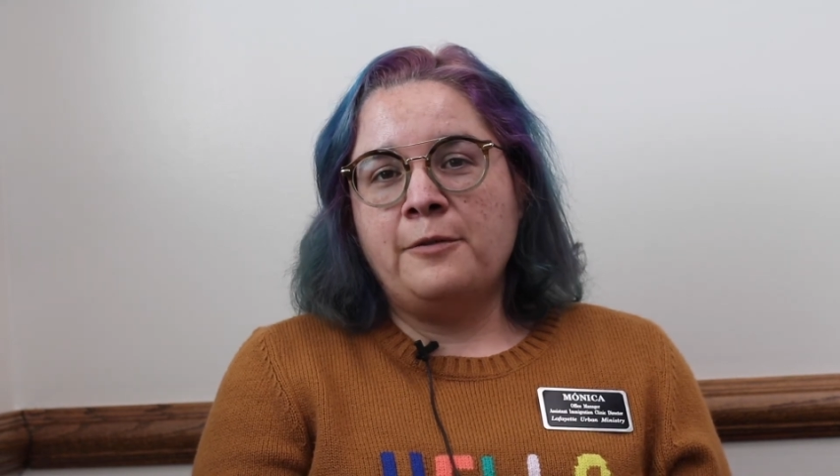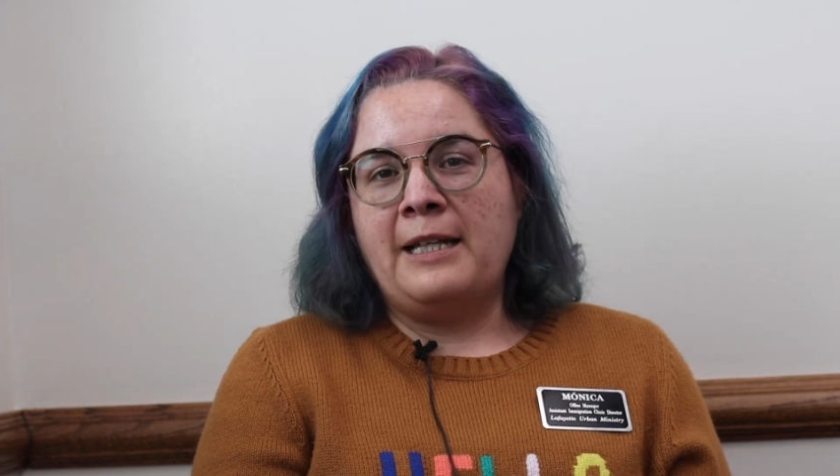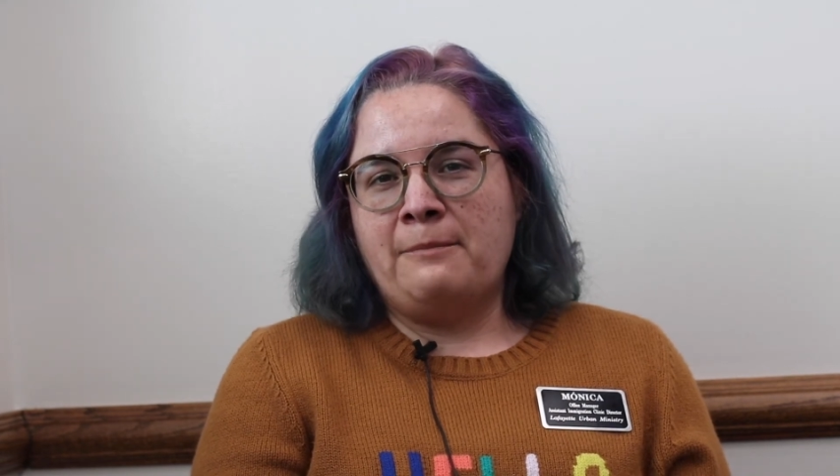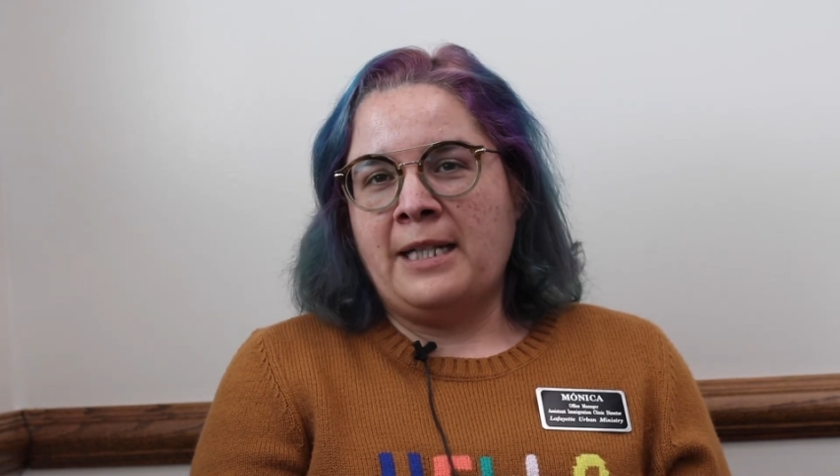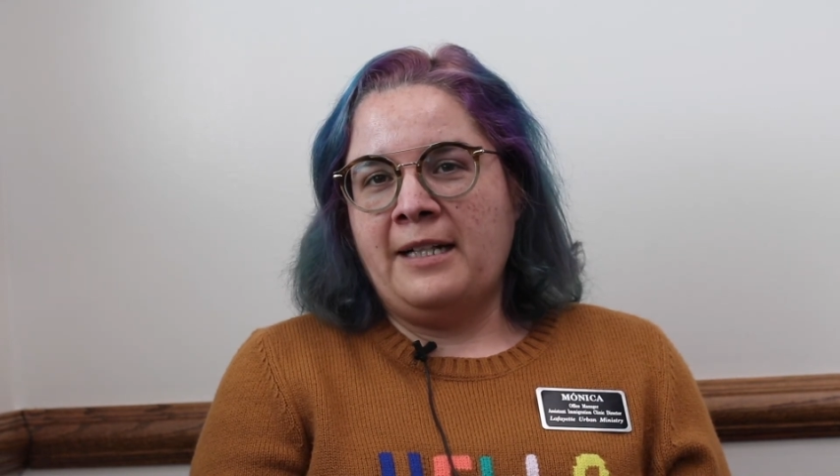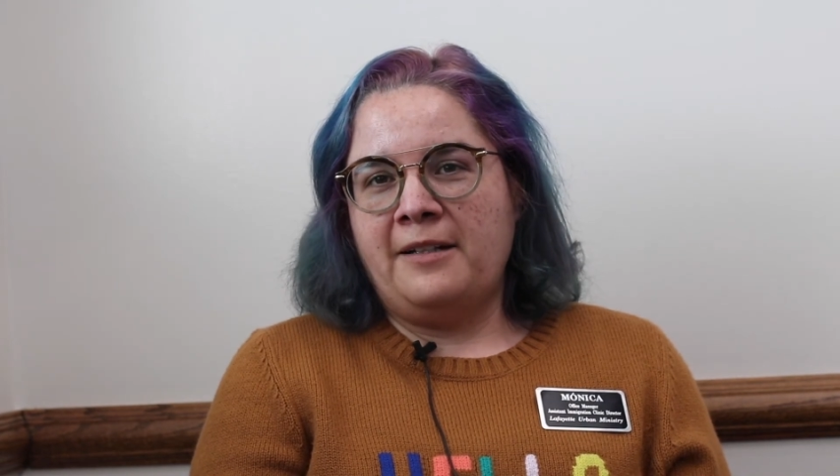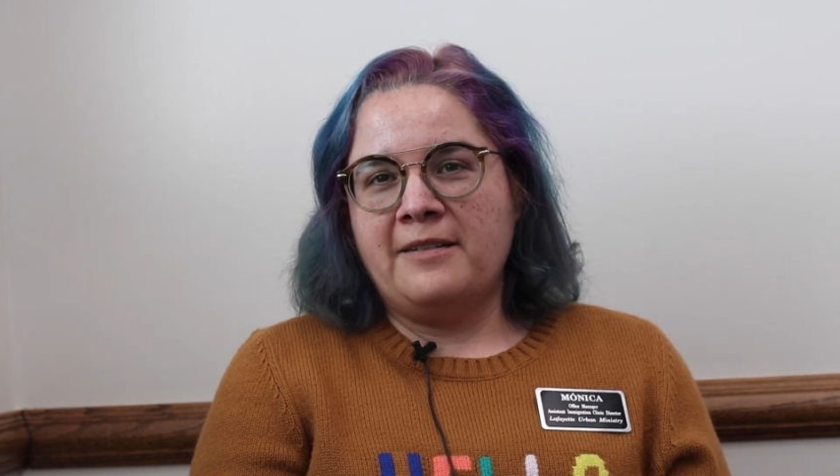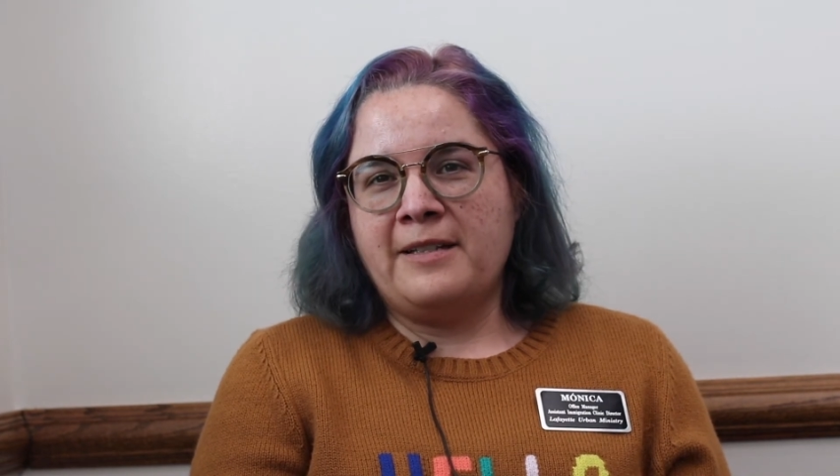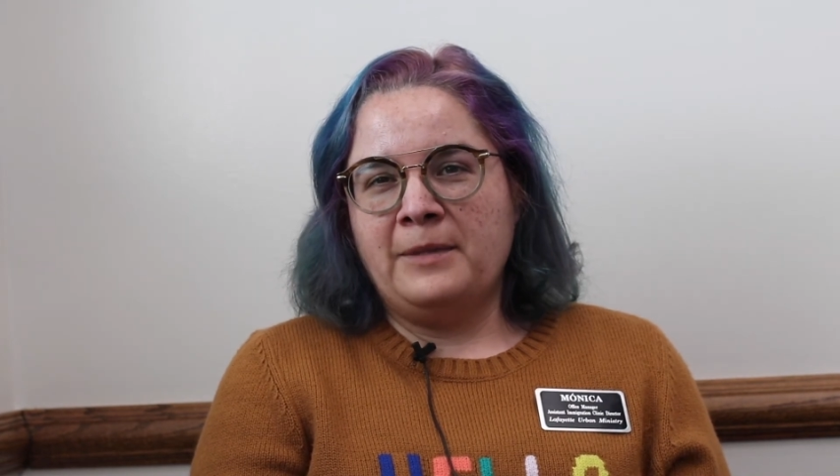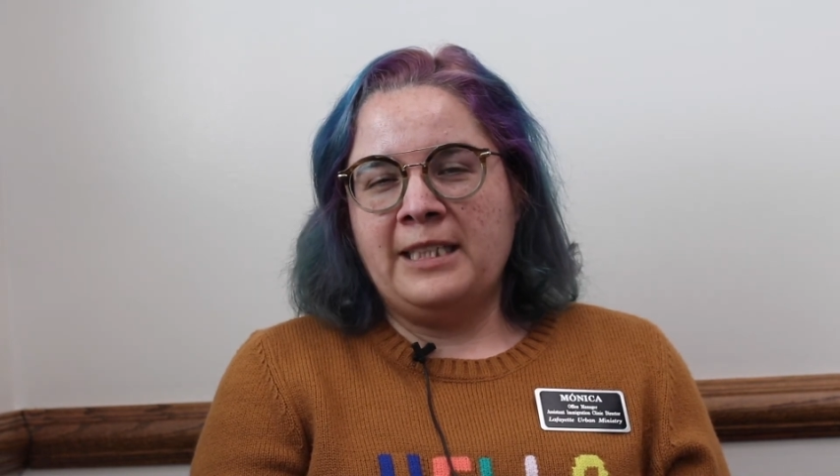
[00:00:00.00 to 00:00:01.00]
admire,
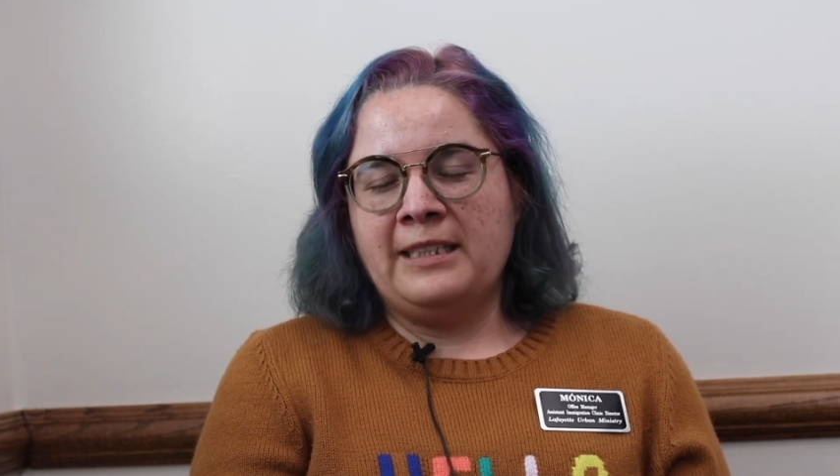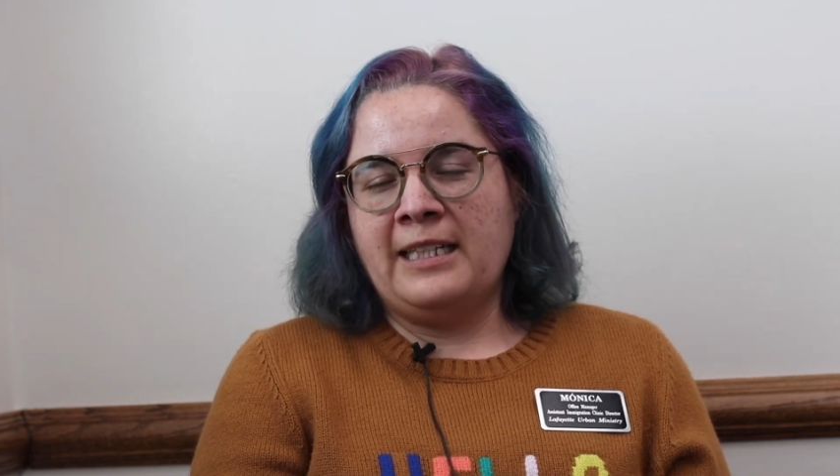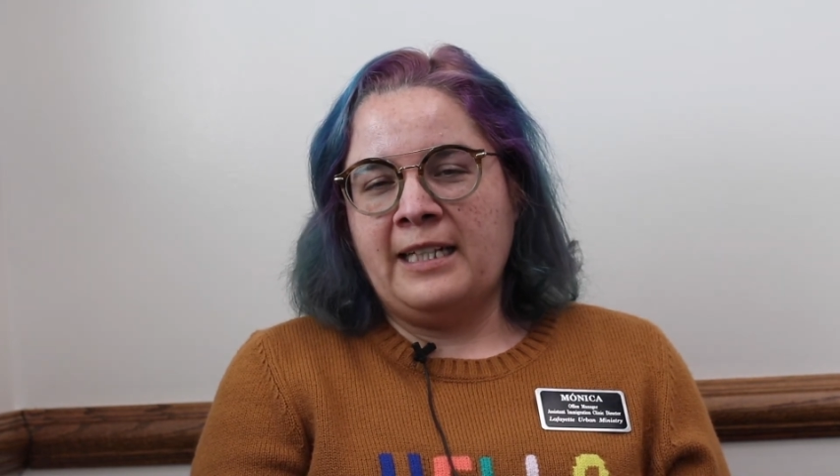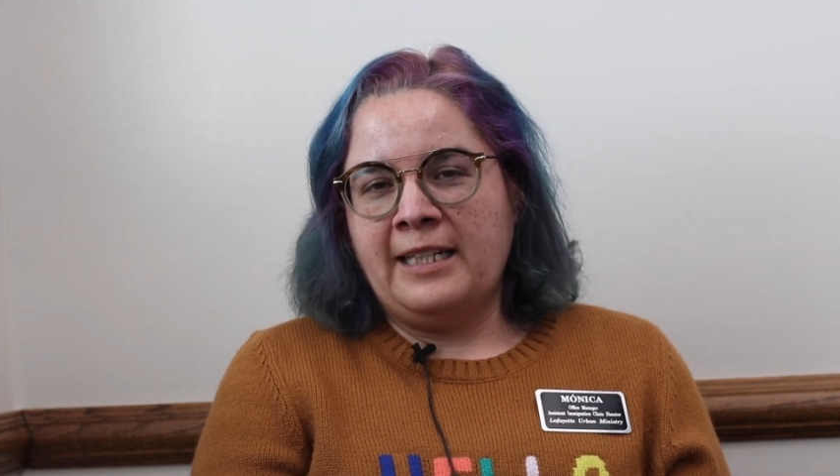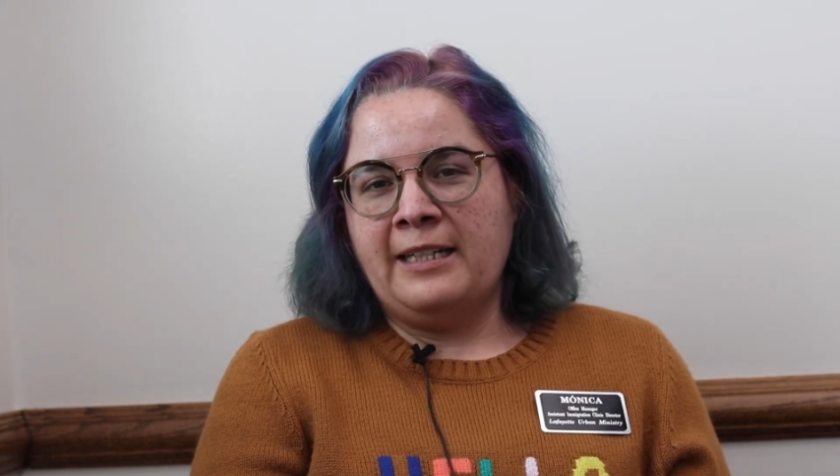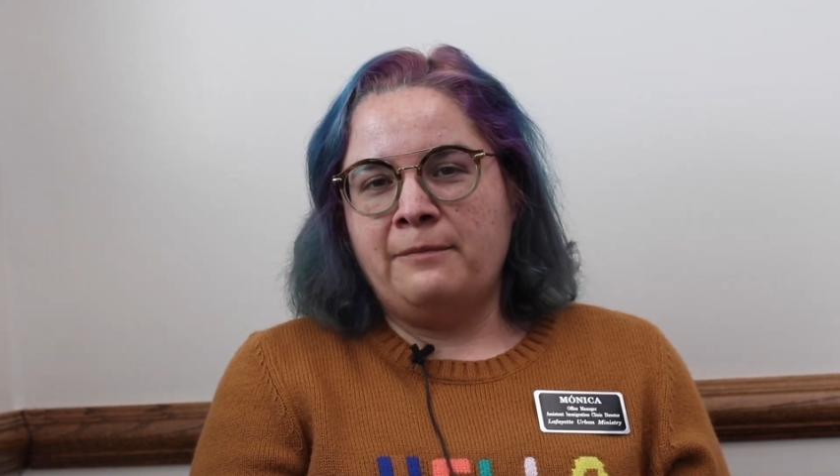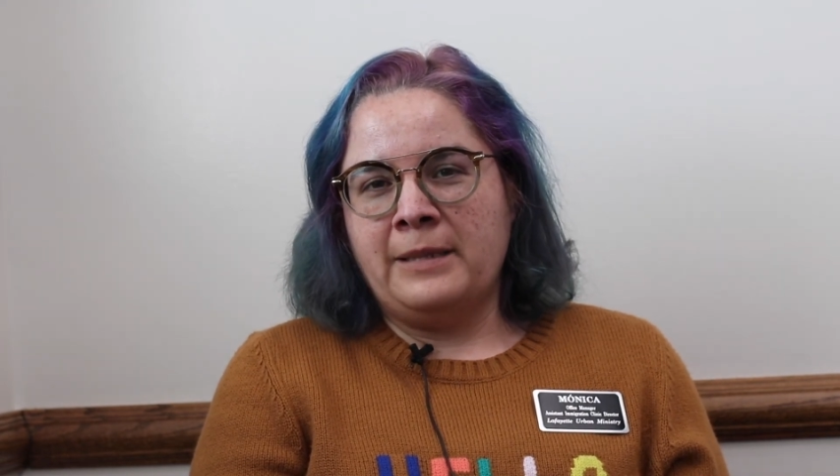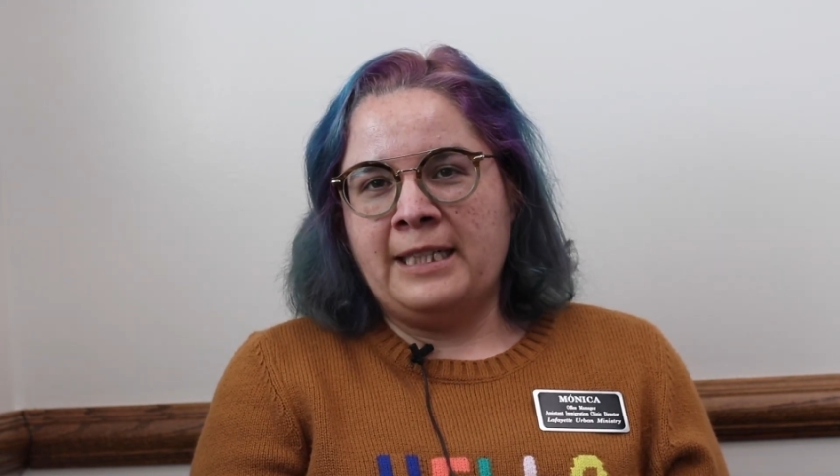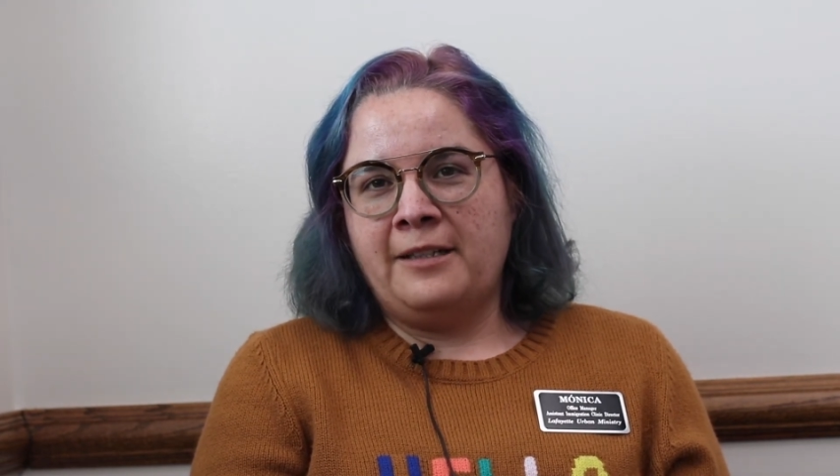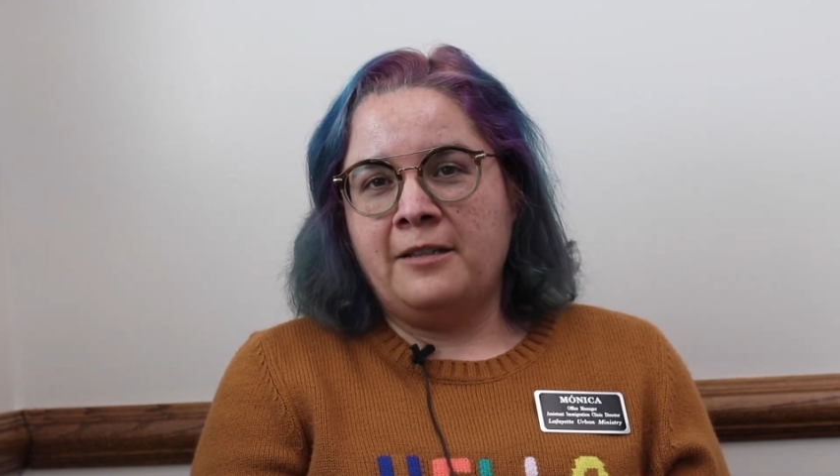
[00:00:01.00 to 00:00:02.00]
something that I
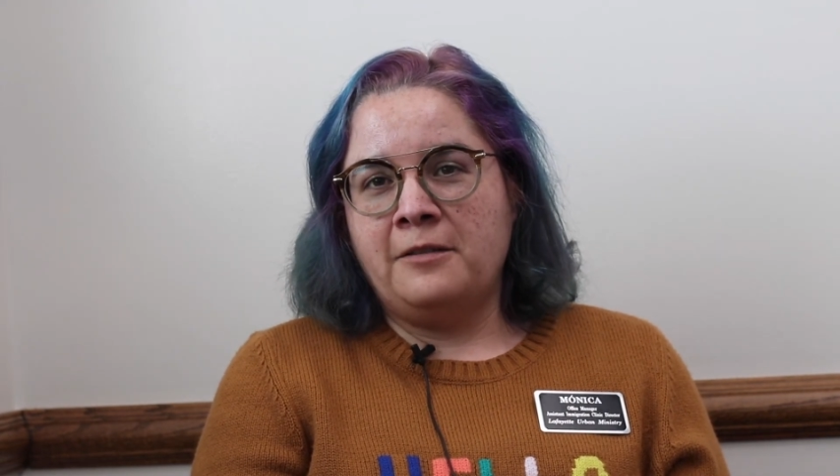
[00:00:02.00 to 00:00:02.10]
admire